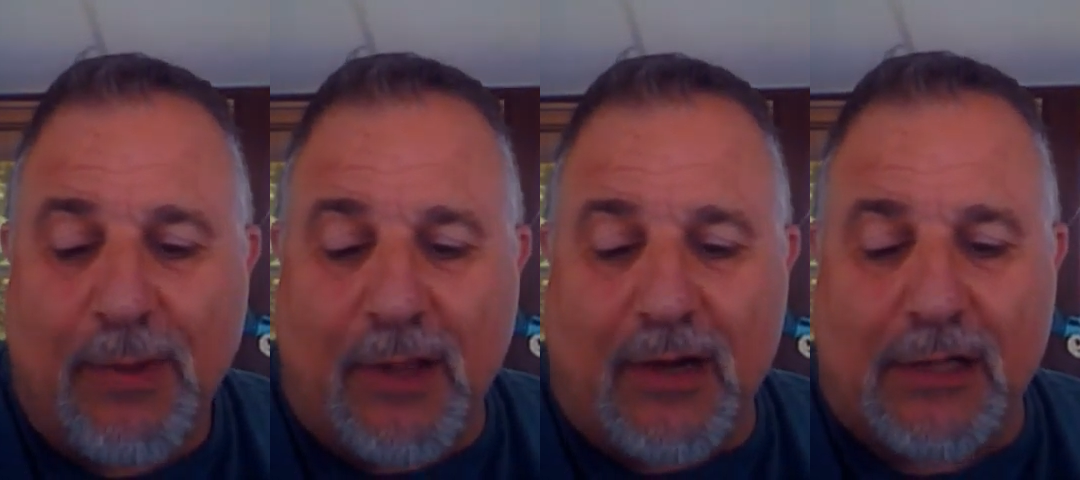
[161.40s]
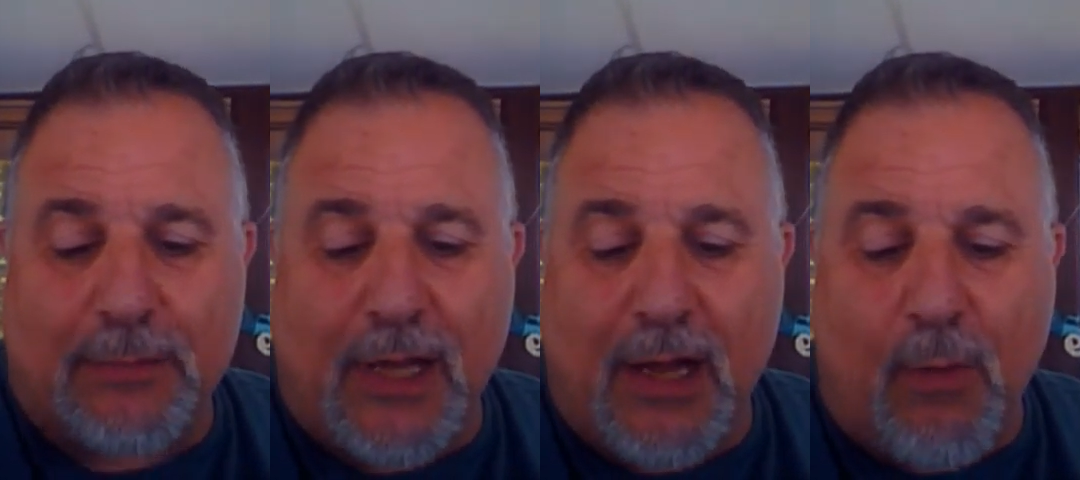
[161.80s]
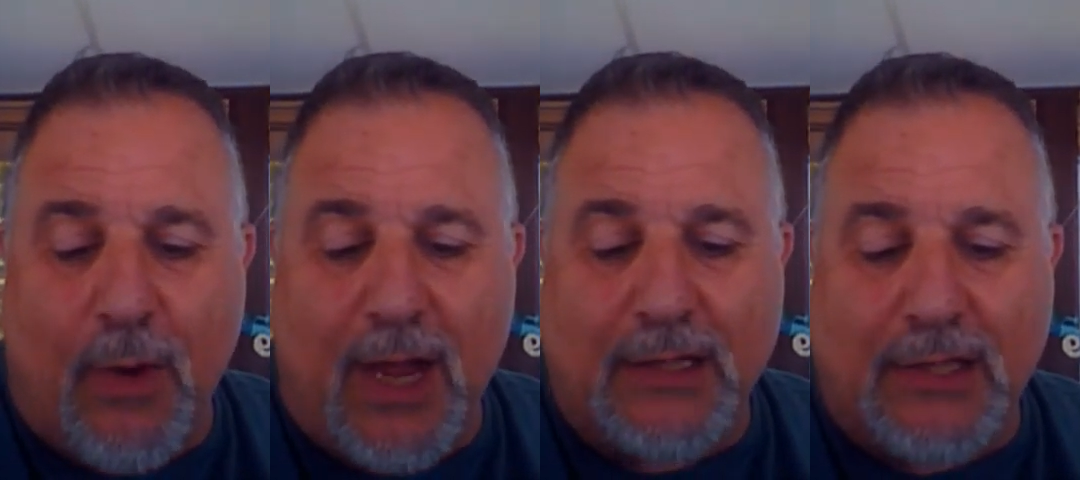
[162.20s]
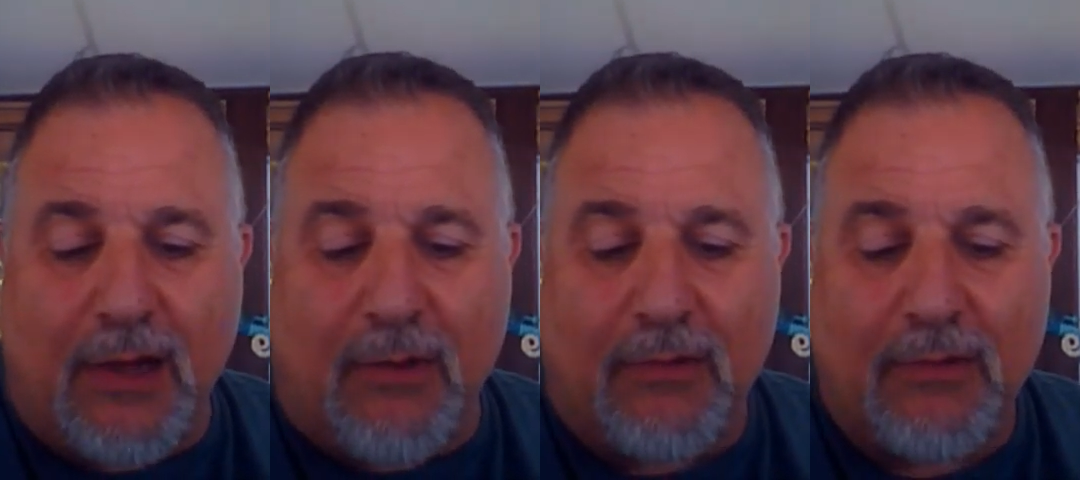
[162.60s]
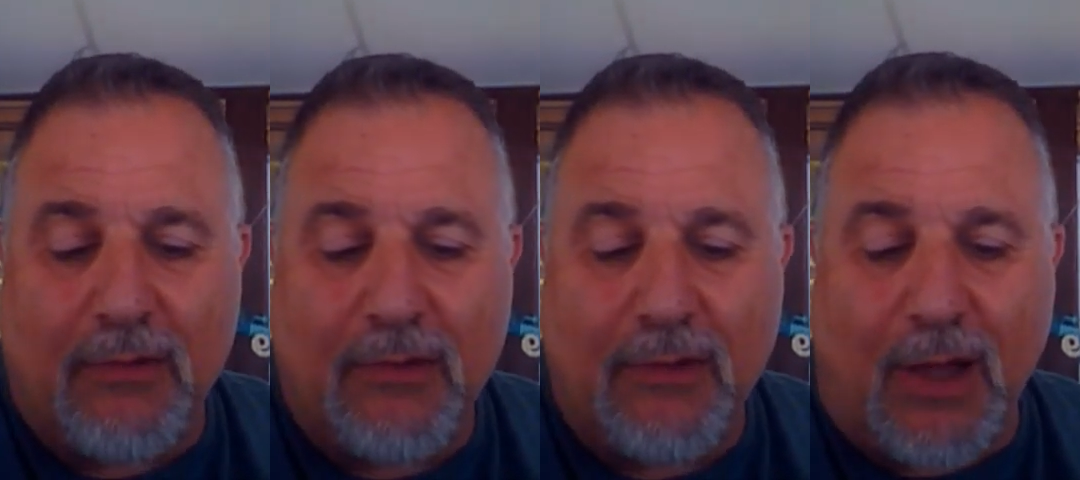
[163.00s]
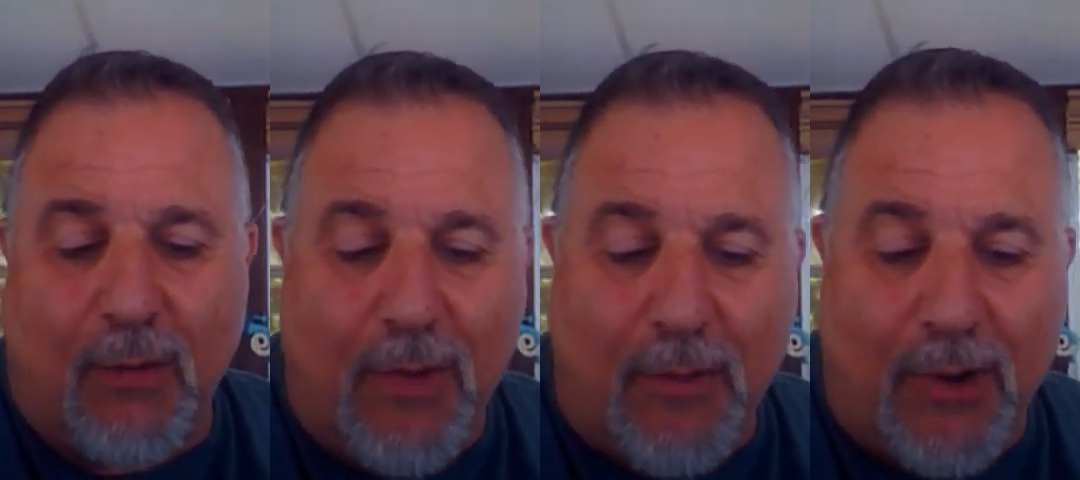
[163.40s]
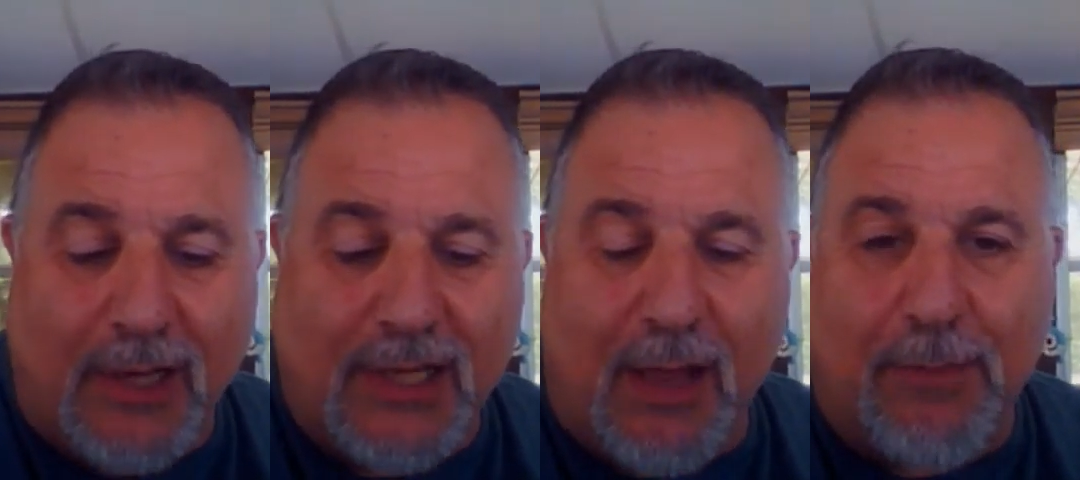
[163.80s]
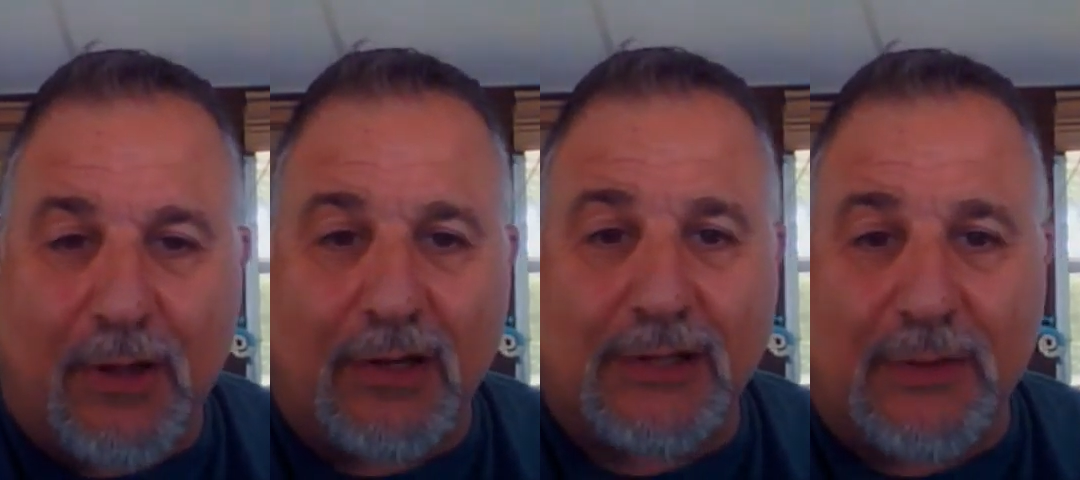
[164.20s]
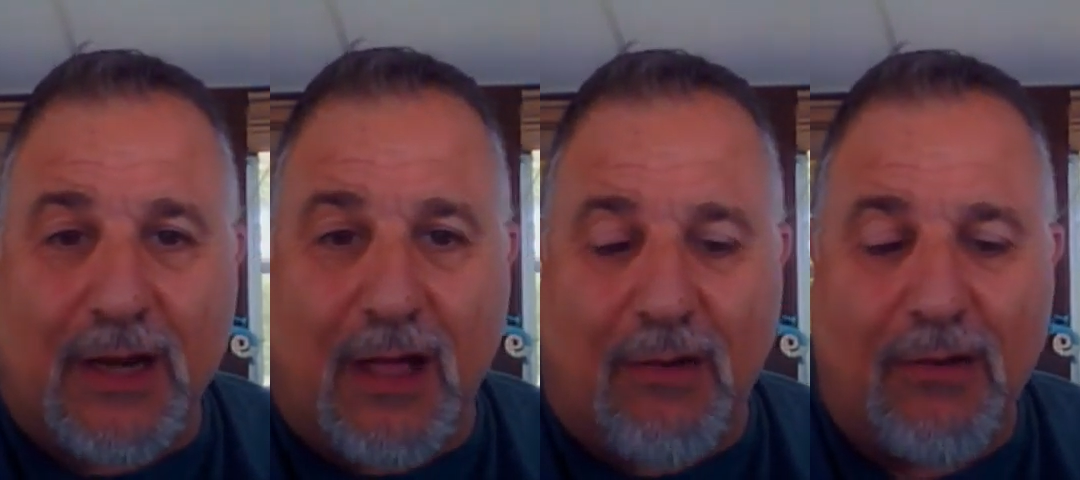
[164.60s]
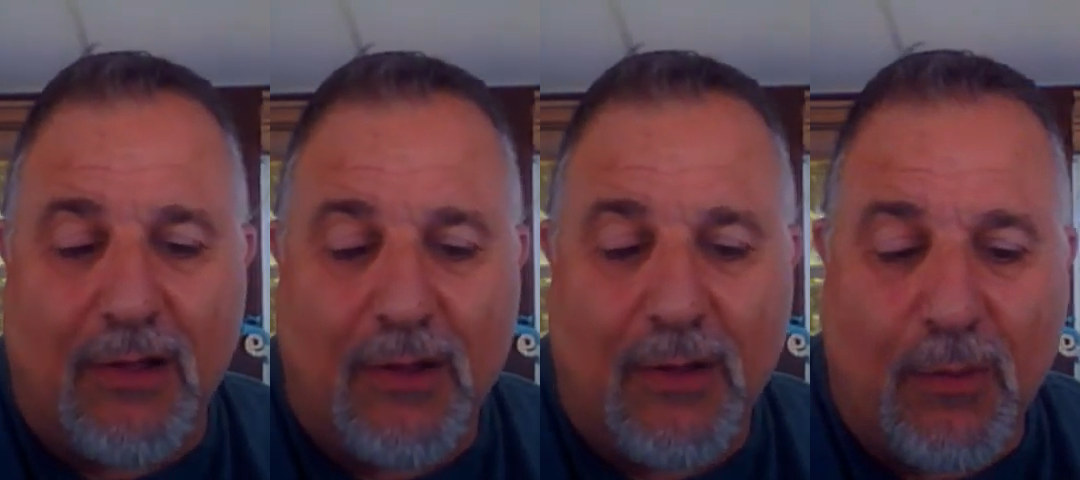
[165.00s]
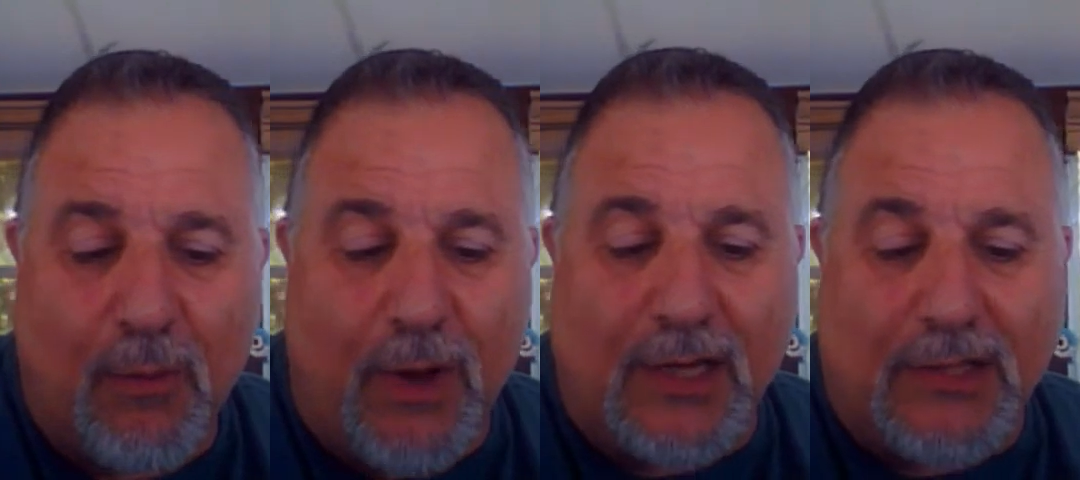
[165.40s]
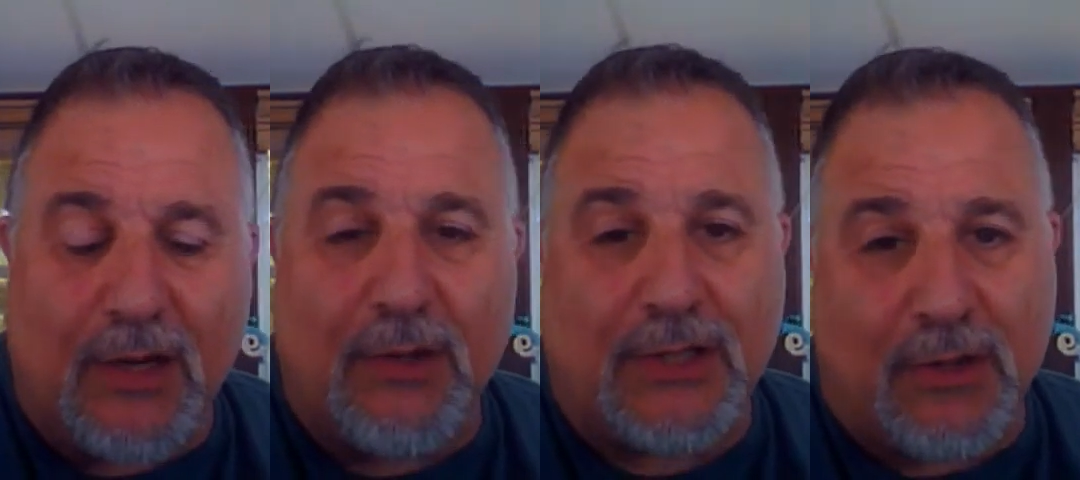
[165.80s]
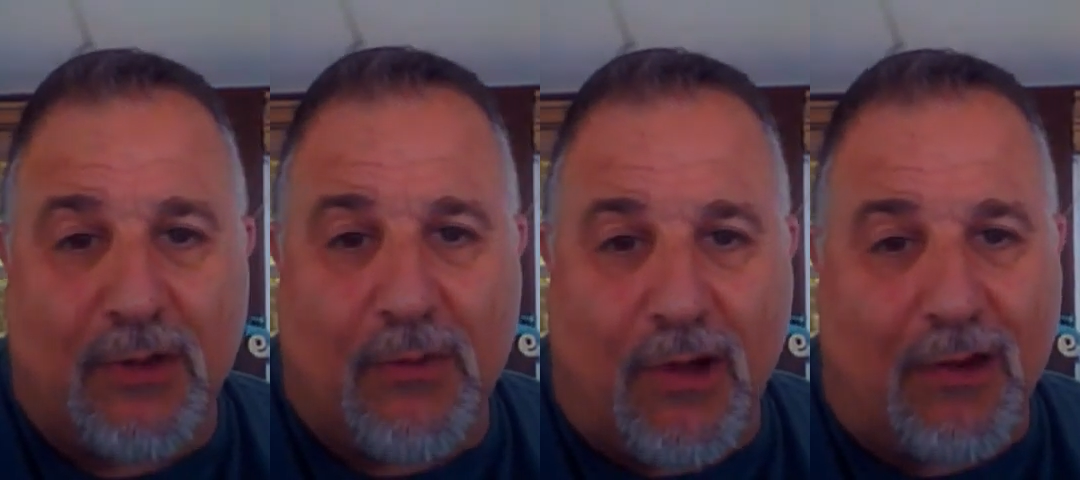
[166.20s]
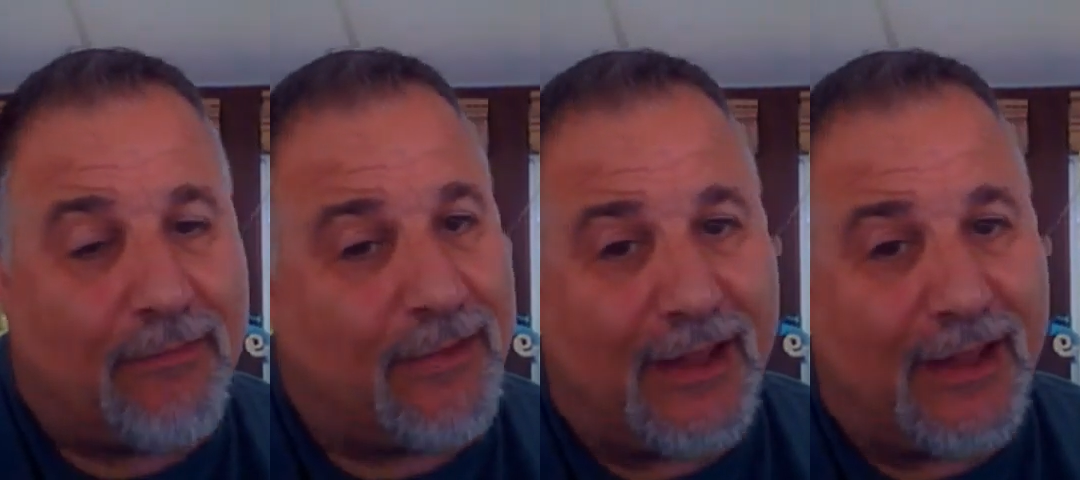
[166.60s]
PLR is playing Wayne 2. Now remember what I said. PLR is 3-0. Wayne 2 is 2-1.